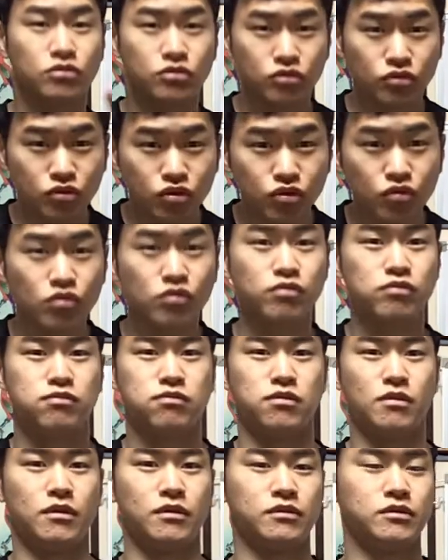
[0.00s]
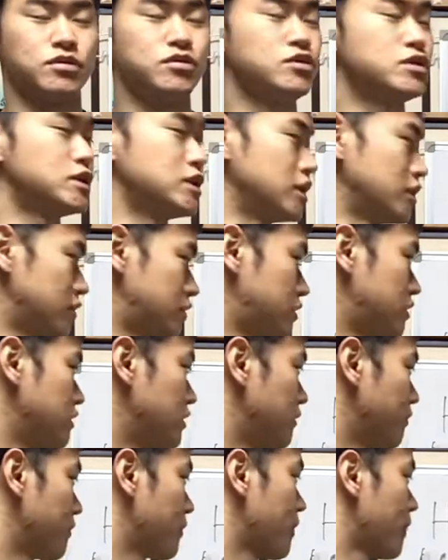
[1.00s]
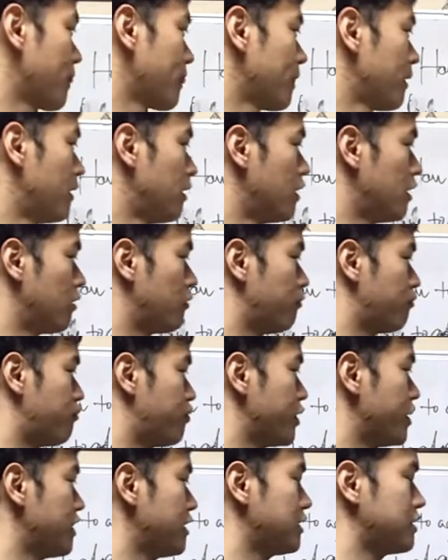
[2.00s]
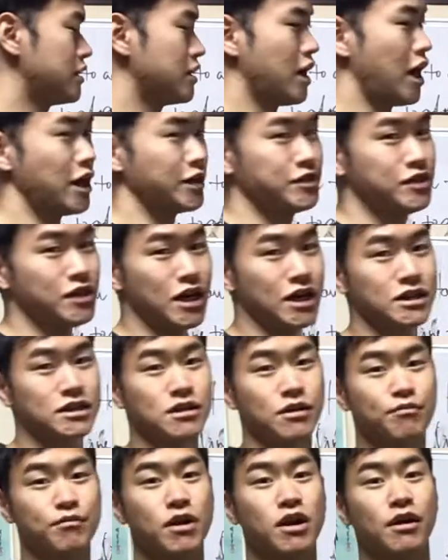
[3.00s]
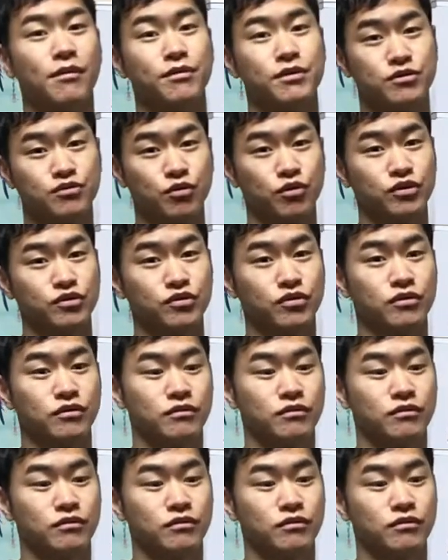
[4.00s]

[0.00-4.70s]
Two things. Please adjust the pelvis posture.